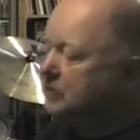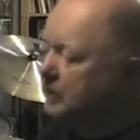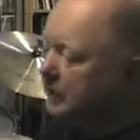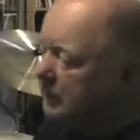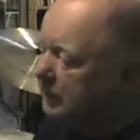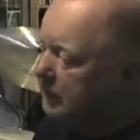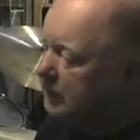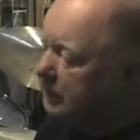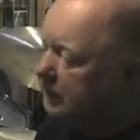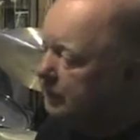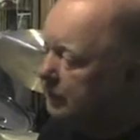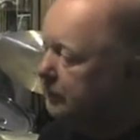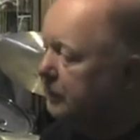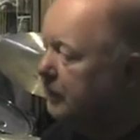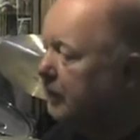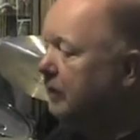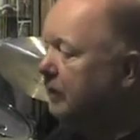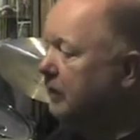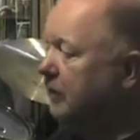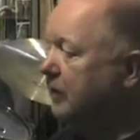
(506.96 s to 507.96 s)
here
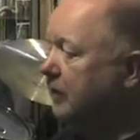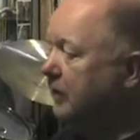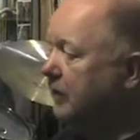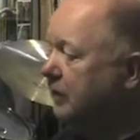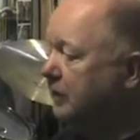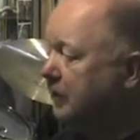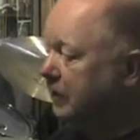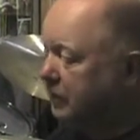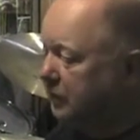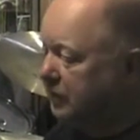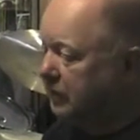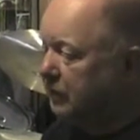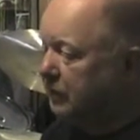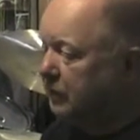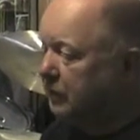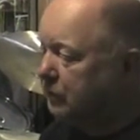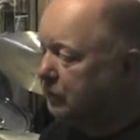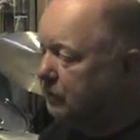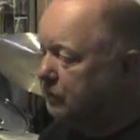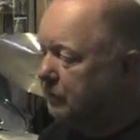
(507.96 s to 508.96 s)
is the 16th
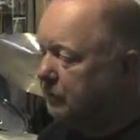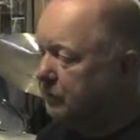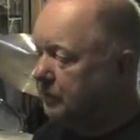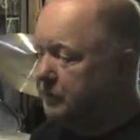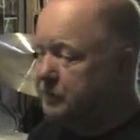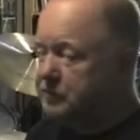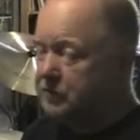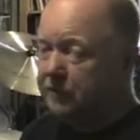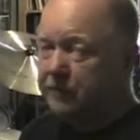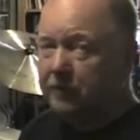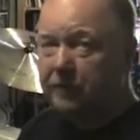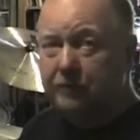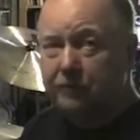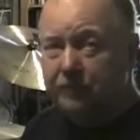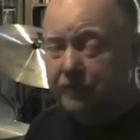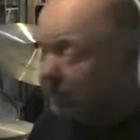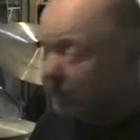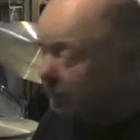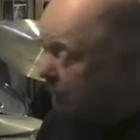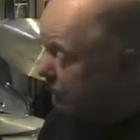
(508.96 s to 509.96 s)
note triplet, which I find
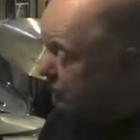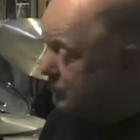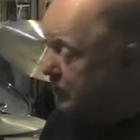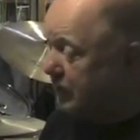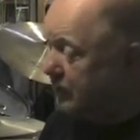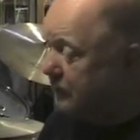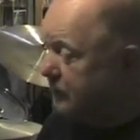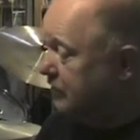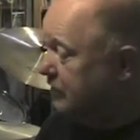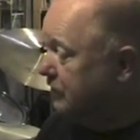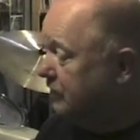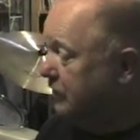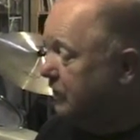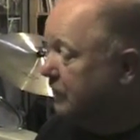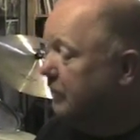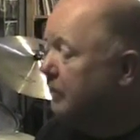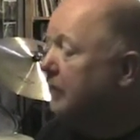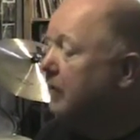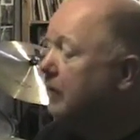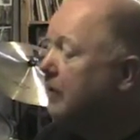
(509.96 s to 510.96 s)
very challenging to do.
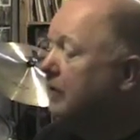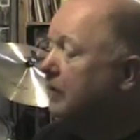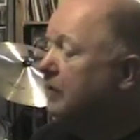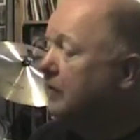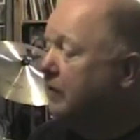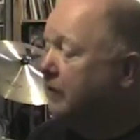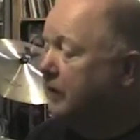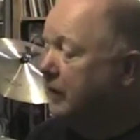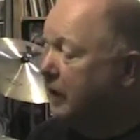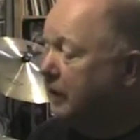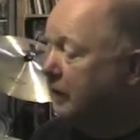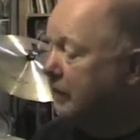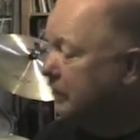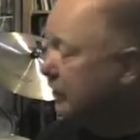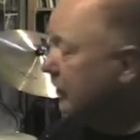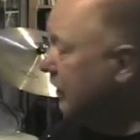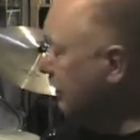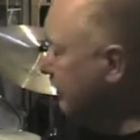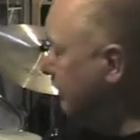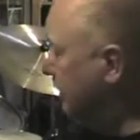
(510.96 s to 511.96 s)
So the 8th
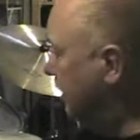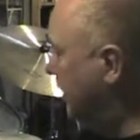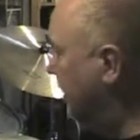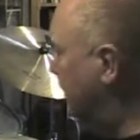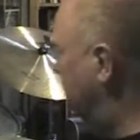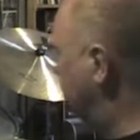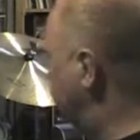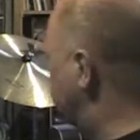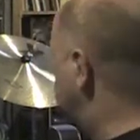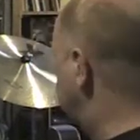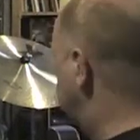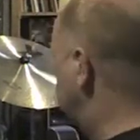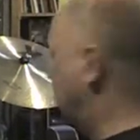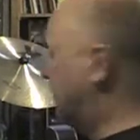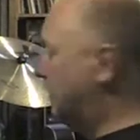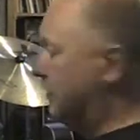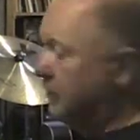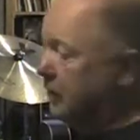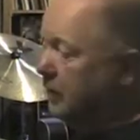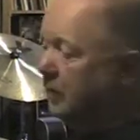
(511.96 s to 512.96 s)
note
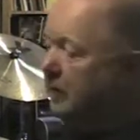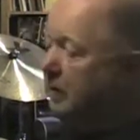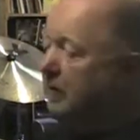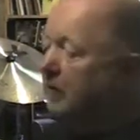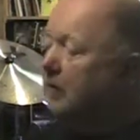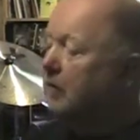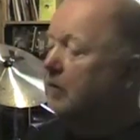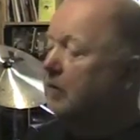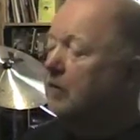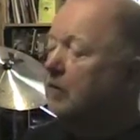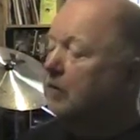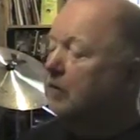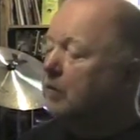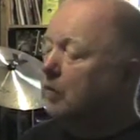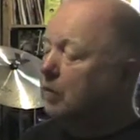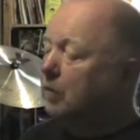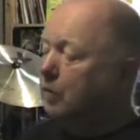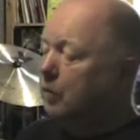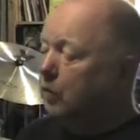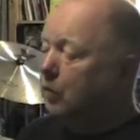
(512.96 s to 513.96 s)
is
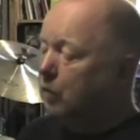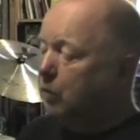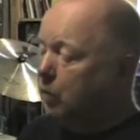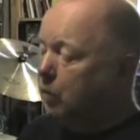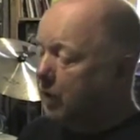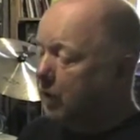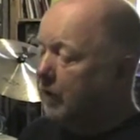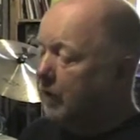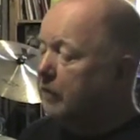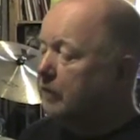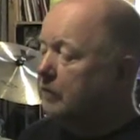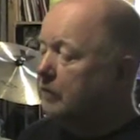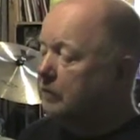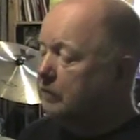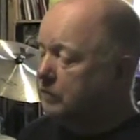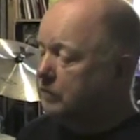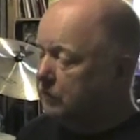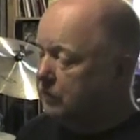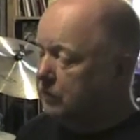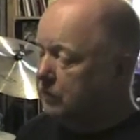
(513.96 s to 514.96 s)
1,
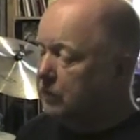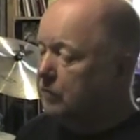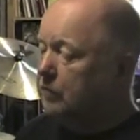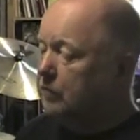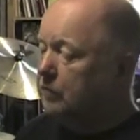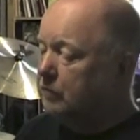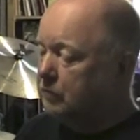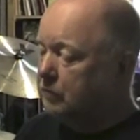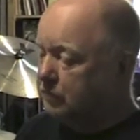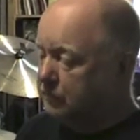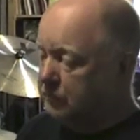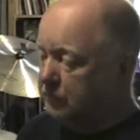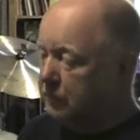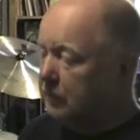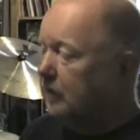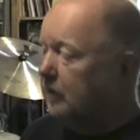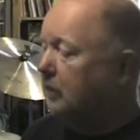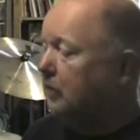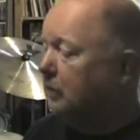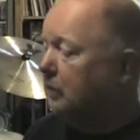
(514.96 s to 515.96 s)
2,
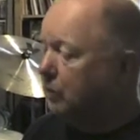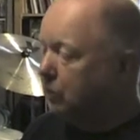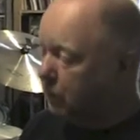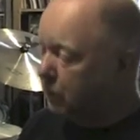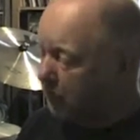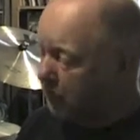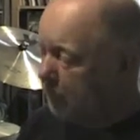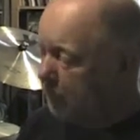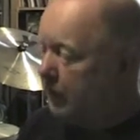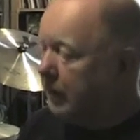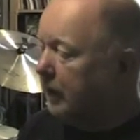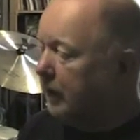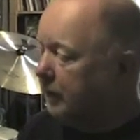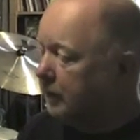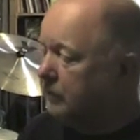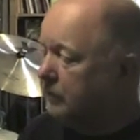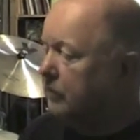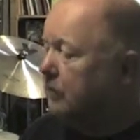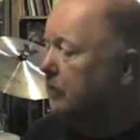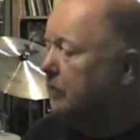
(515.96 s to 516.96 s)
3, 1
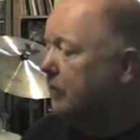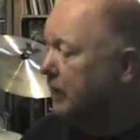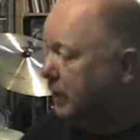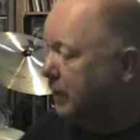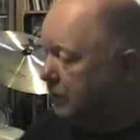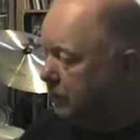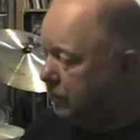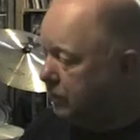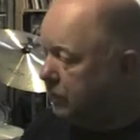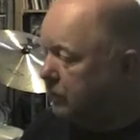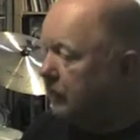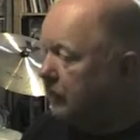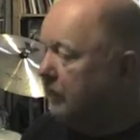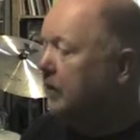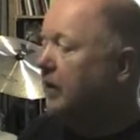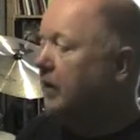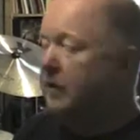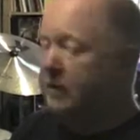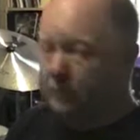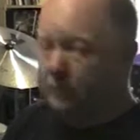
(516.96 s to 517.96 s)
and 2 and 3
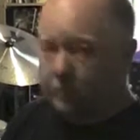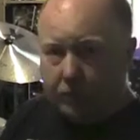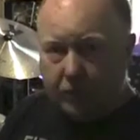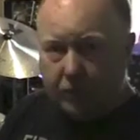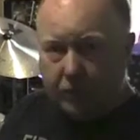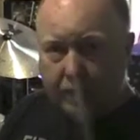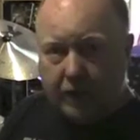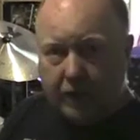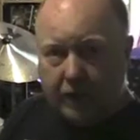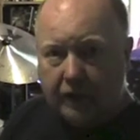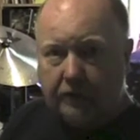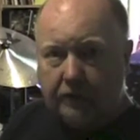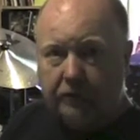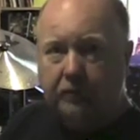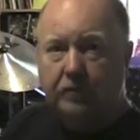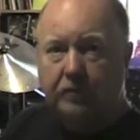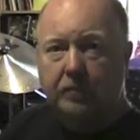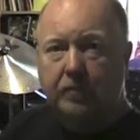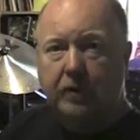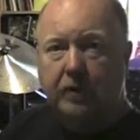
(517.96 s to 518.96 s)
and 1 and
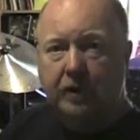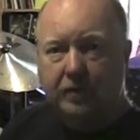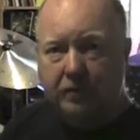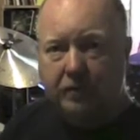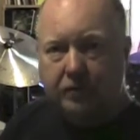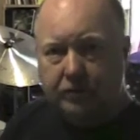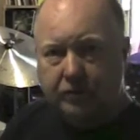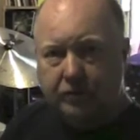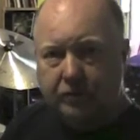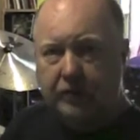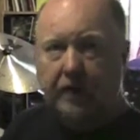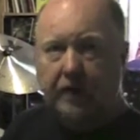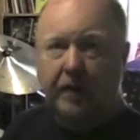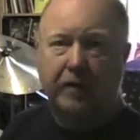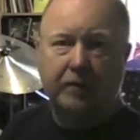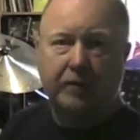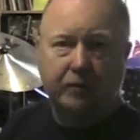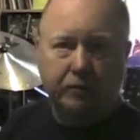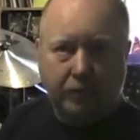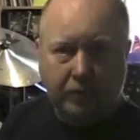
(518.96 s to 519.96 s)
2 and 3
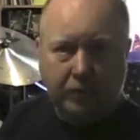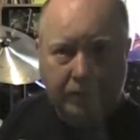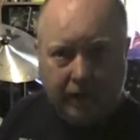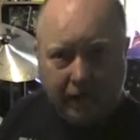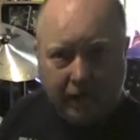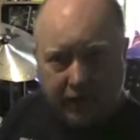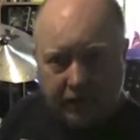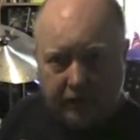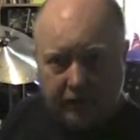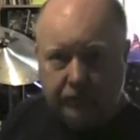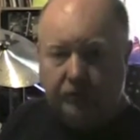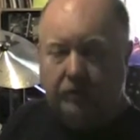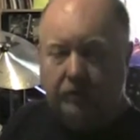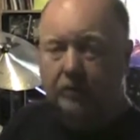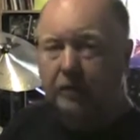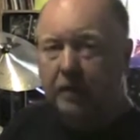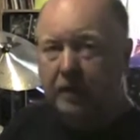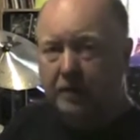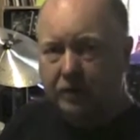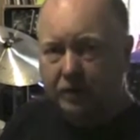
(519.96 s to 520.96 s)
and 1 and 2
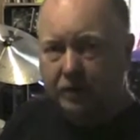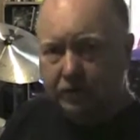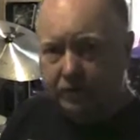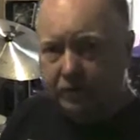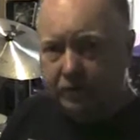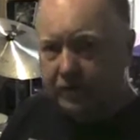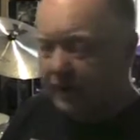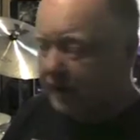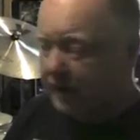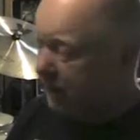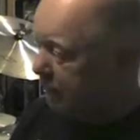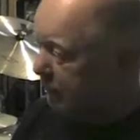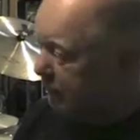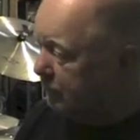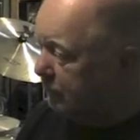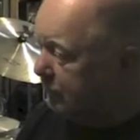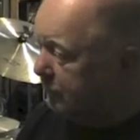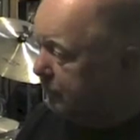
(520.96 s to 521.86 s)
and 3 and.